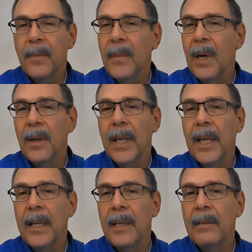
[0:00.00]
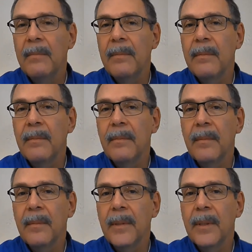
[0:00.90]
are they
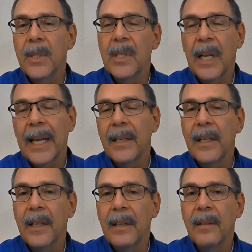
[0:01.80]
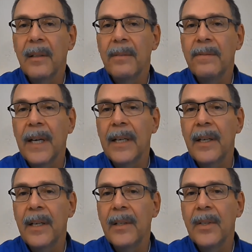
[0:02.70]
slanting the
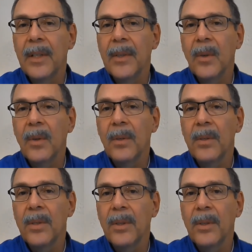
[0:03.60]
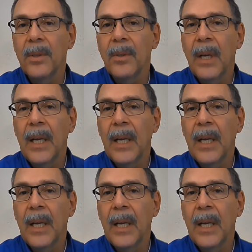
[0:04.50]
findings in order to